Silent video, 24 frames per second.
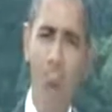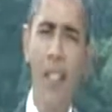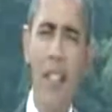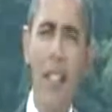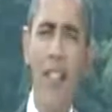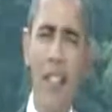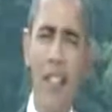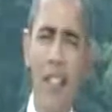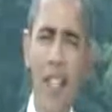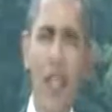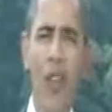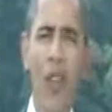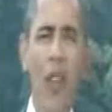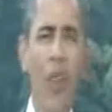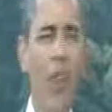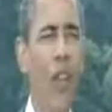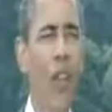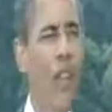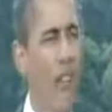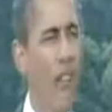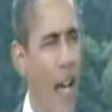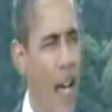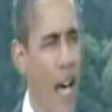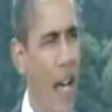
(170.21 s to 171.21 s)
one
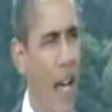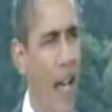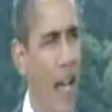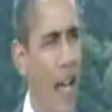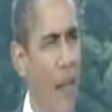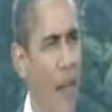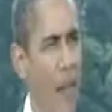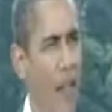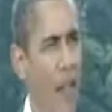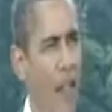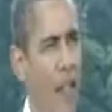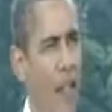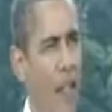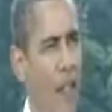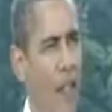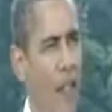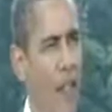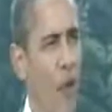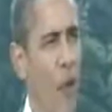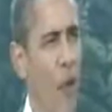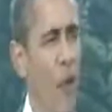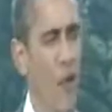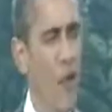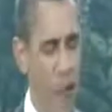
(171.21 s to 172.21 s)
single dime
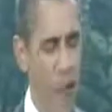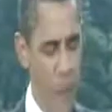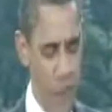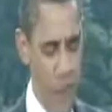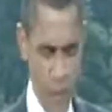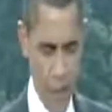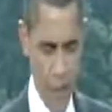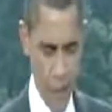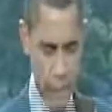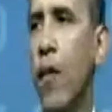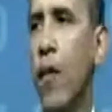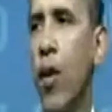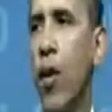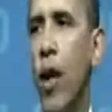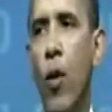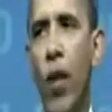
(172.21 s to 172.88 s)
to our deficit.